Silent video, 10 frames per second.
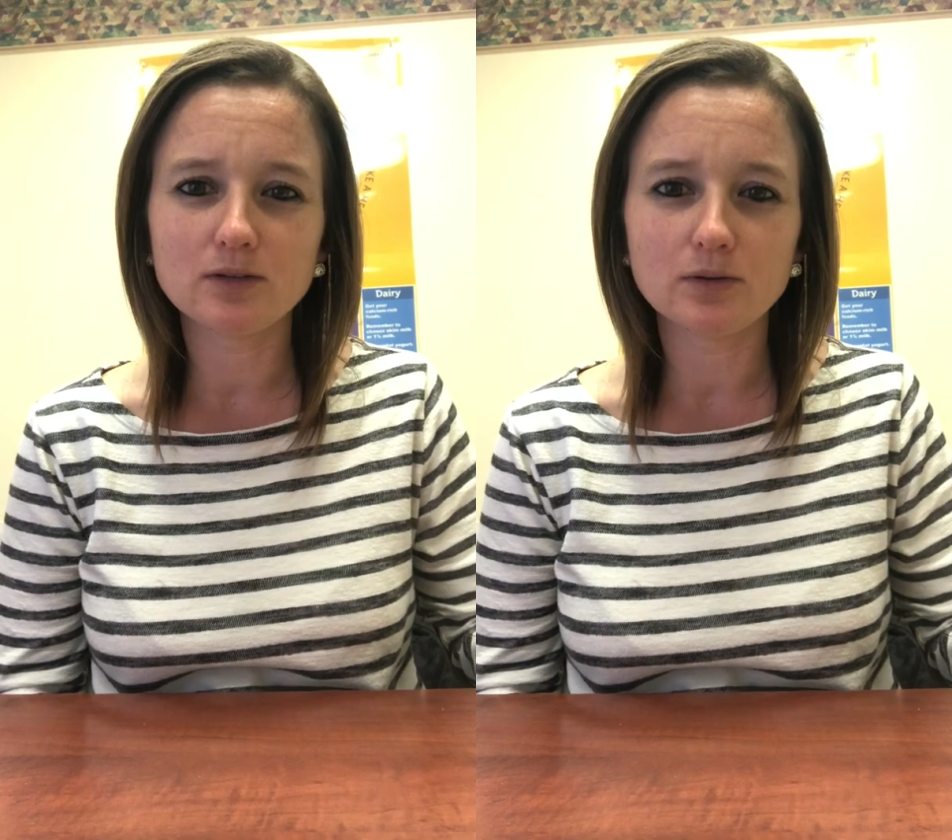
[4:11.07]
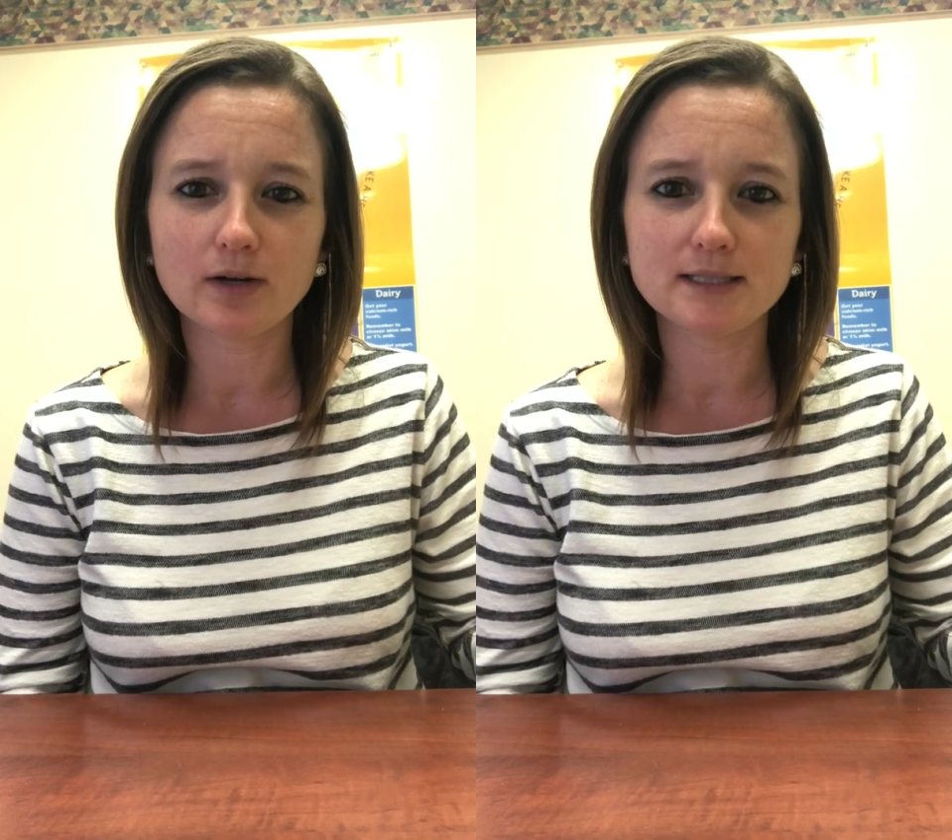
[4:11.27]

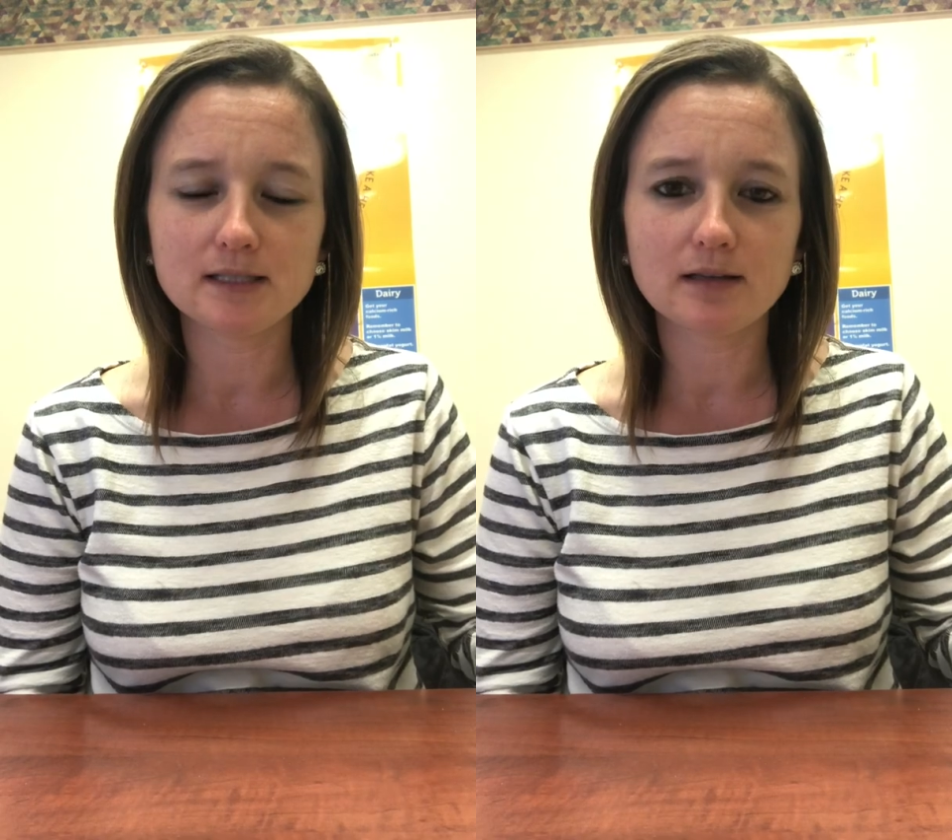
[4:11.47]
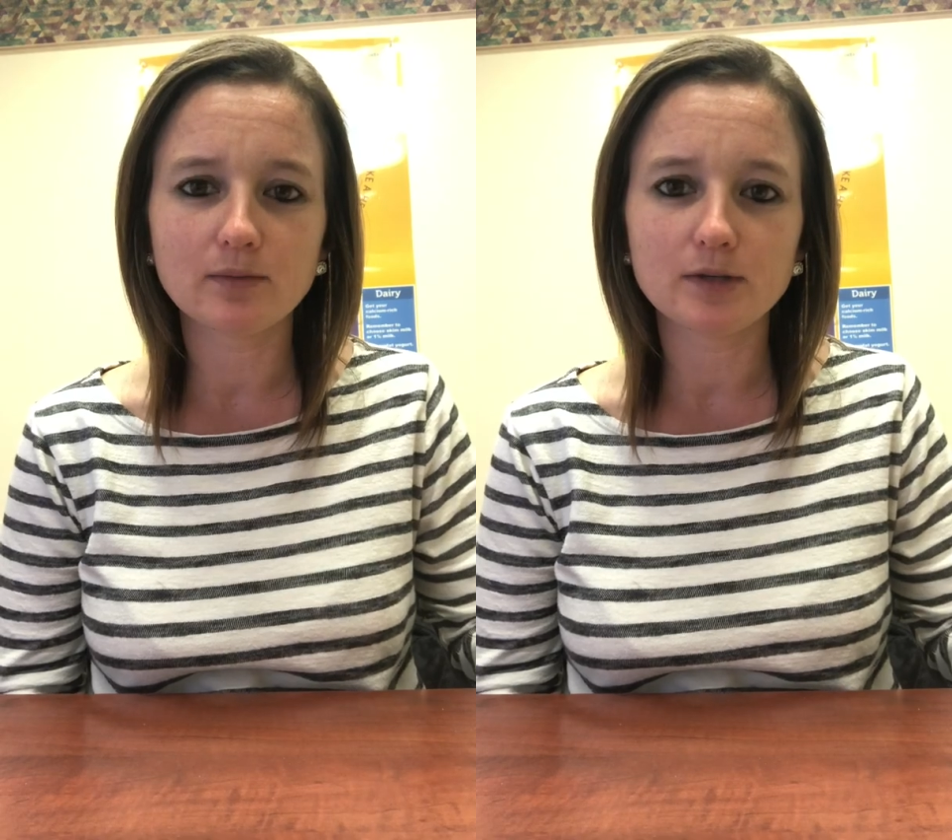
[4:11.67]
too
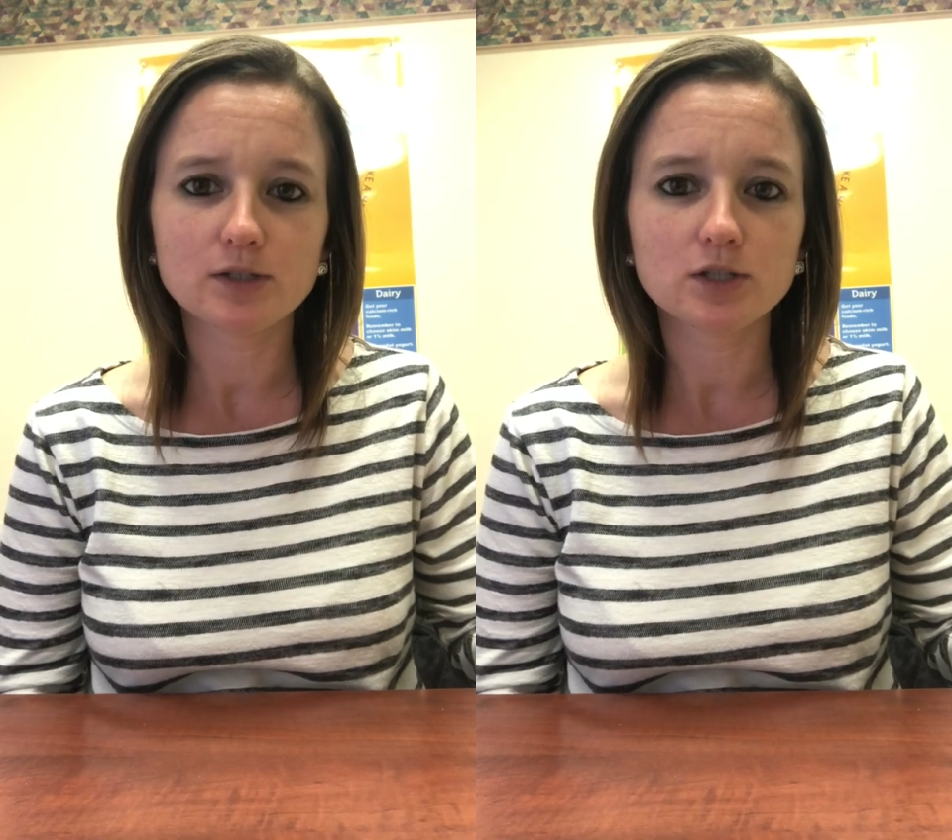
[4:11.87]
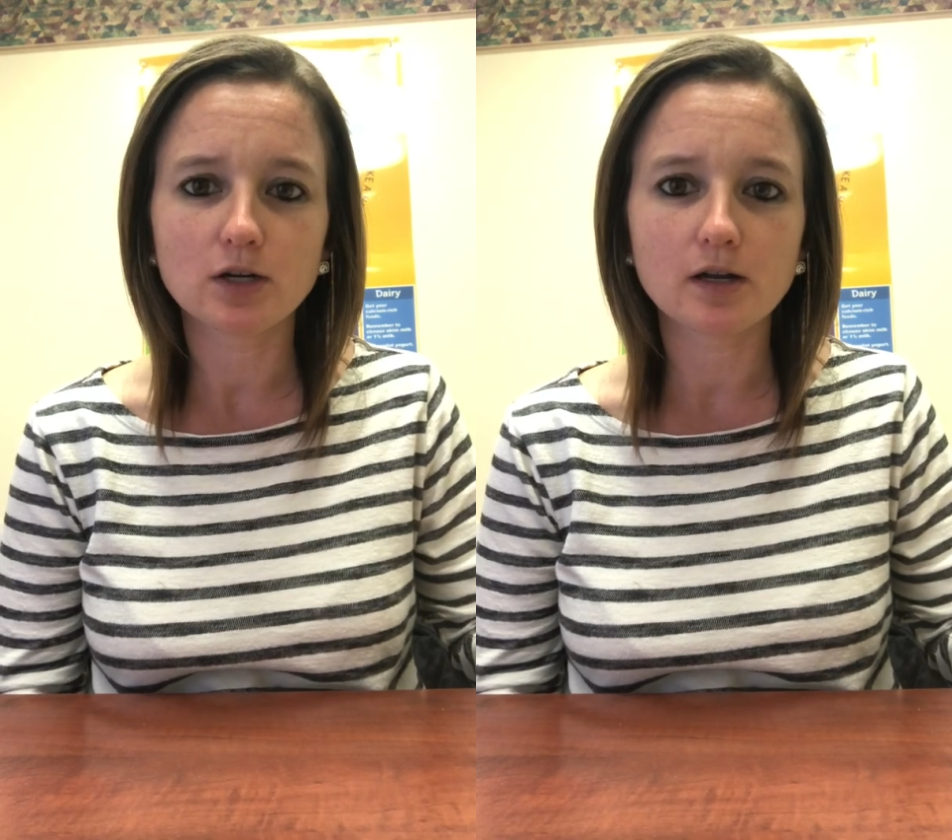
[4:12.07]
crazy, when
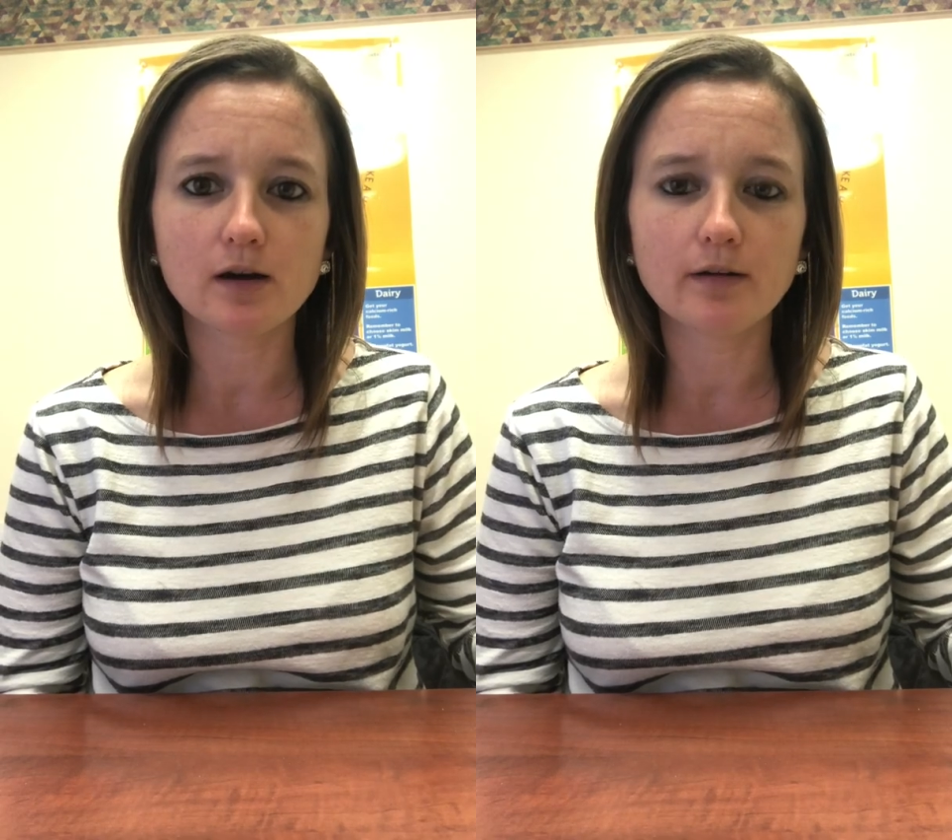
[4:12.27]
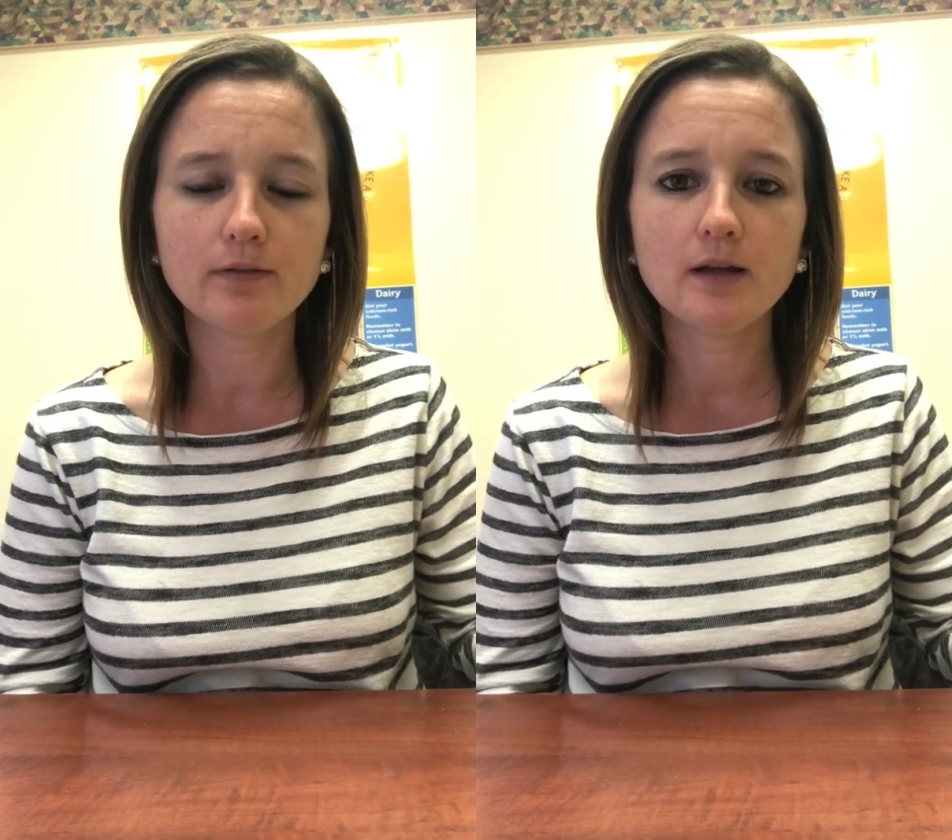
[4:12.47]
you're starting
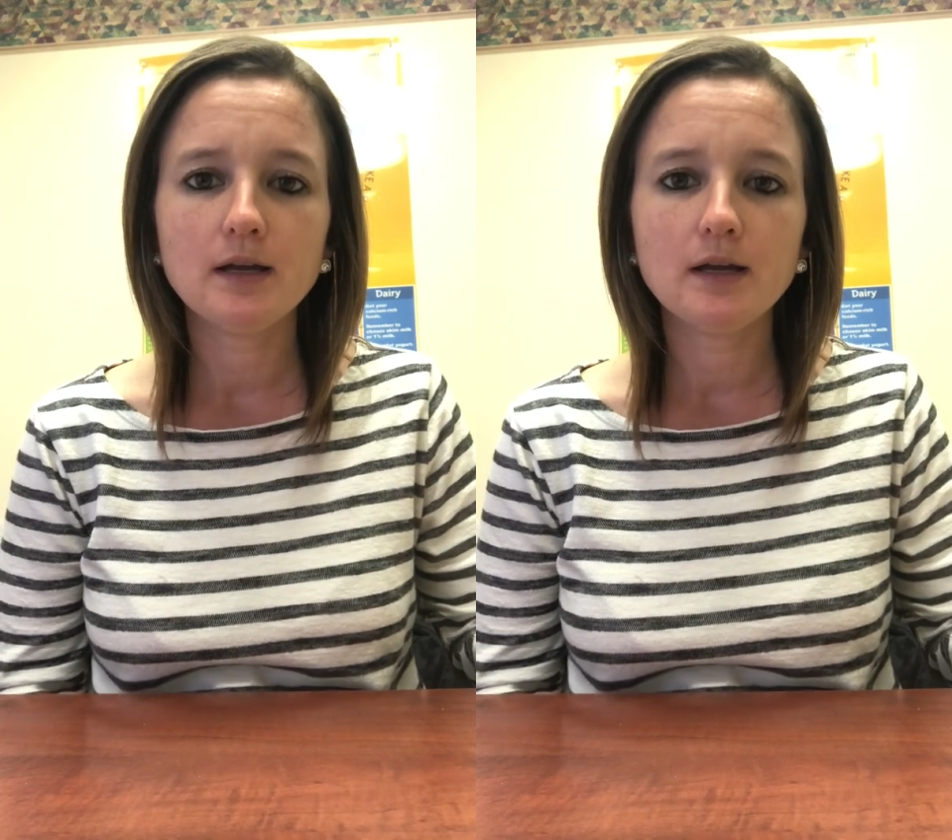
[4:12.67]
off.